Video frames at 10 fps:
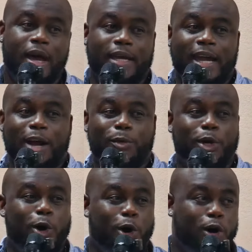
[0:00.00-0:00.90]
I can't
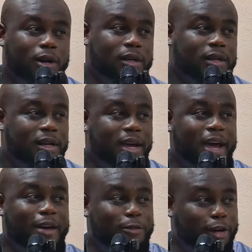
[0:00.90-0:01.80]
recall
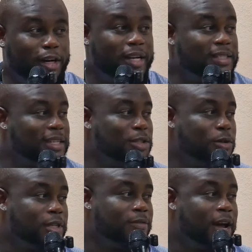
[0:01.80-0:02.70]
ever in St.
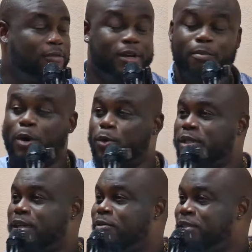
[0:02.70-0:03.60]
Joseph having a
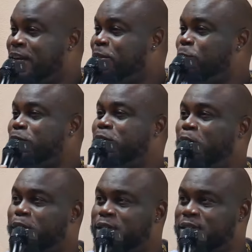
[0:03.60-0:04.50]
bounty of
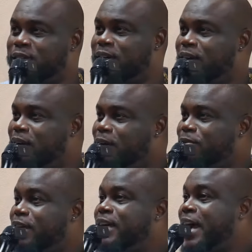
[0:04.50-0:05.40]
$10,000
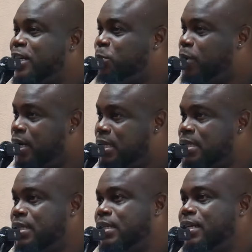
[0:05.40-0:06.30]
for a cash
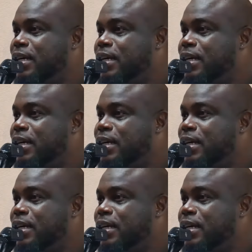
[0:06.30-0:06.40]
prize.